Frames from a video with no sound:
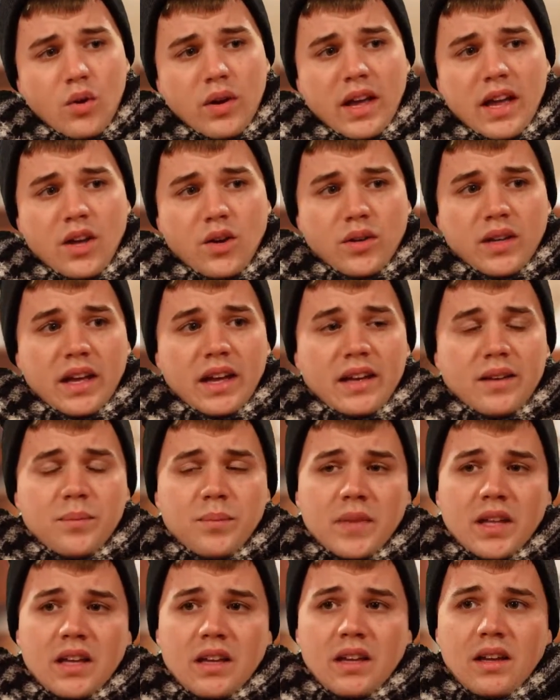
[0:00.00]
Okay, okay.
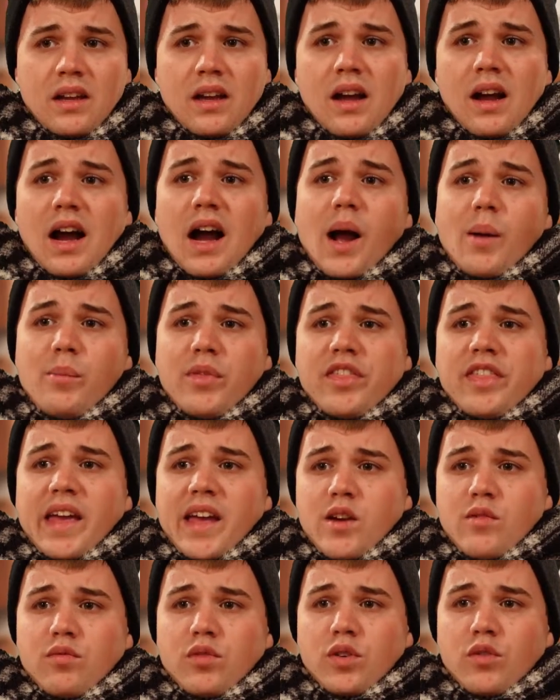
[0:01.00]
I'm
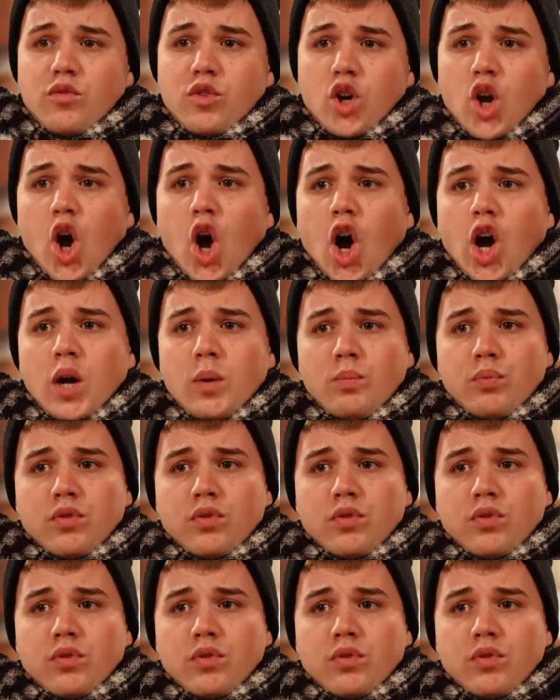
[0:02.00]
thankful for our